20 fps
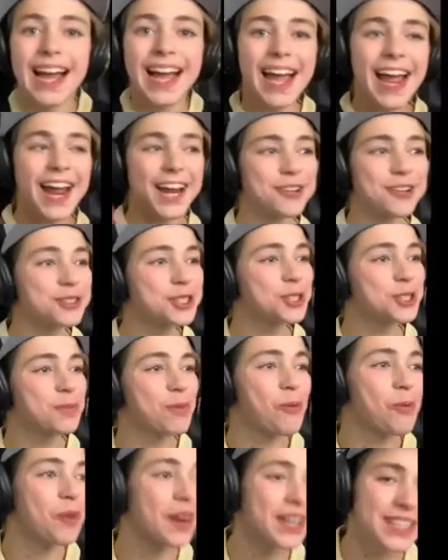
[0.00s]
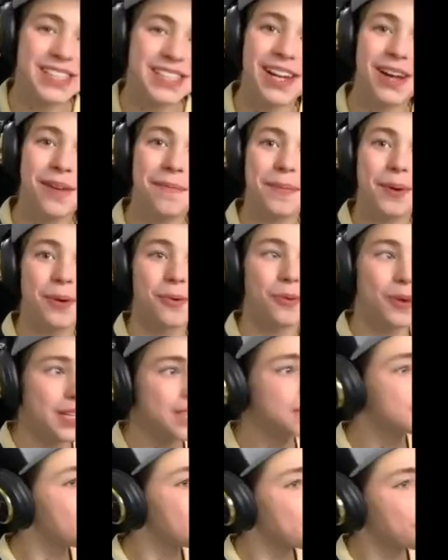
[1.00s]
Hey YouTube, what is up? What
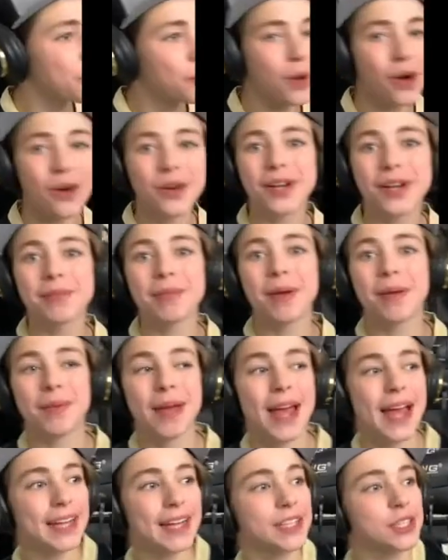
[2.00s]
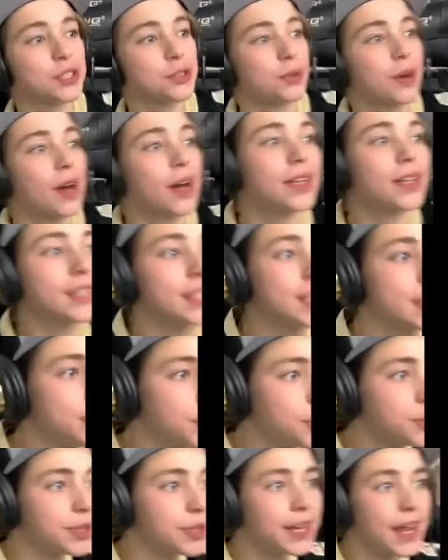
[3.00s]
is up? Welcome back to
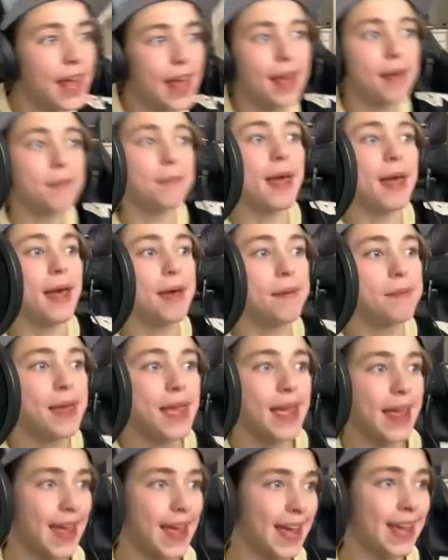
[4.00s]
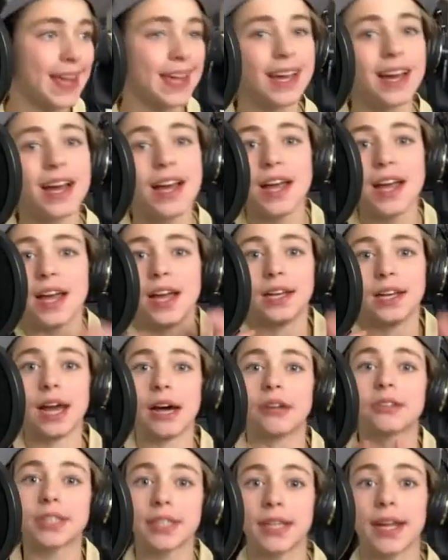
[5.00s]
Undisputed MMA.
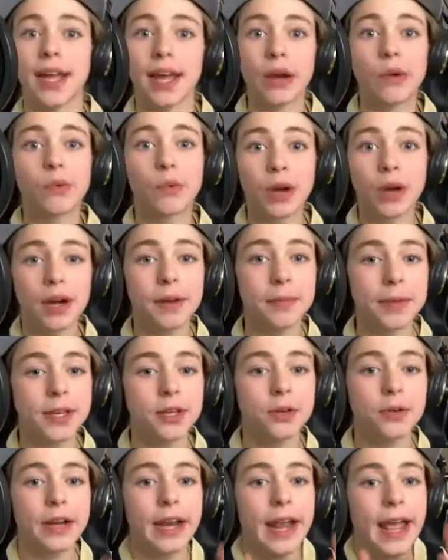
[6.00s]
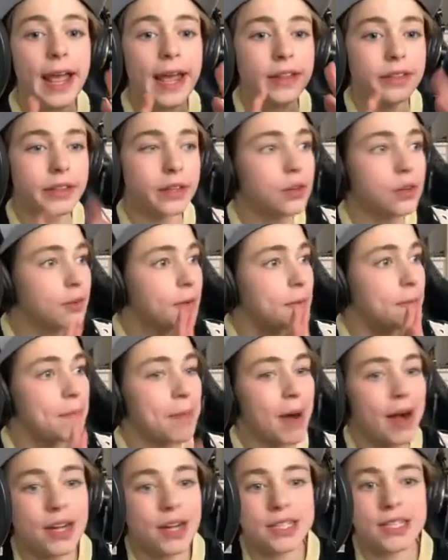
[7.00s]
Now today we're going to be doing a little
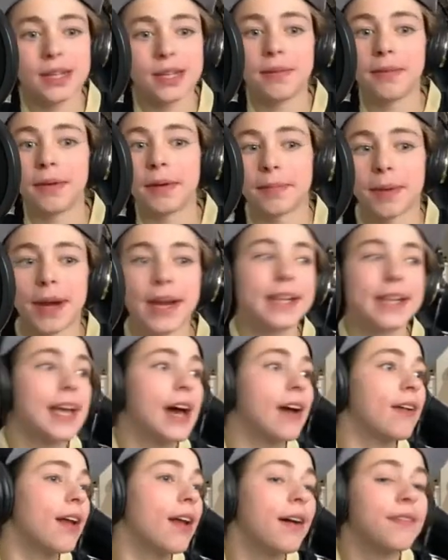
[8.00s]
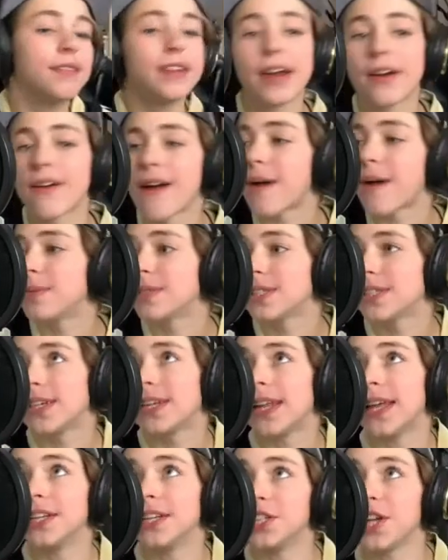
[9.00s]
boxing breakdown of Nate
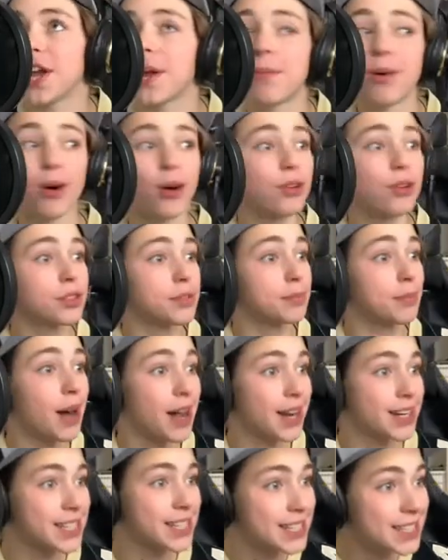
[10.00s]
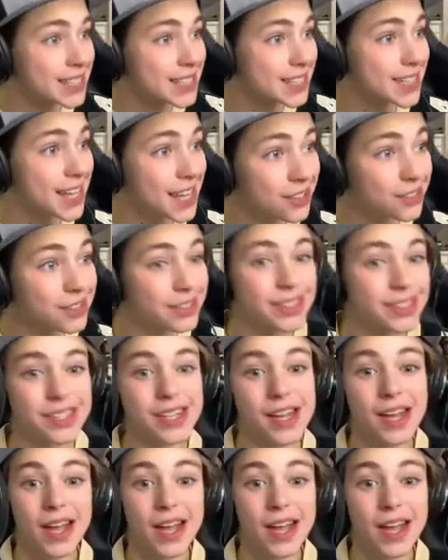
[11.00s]
Robinson and Jake Paul's boxing skills.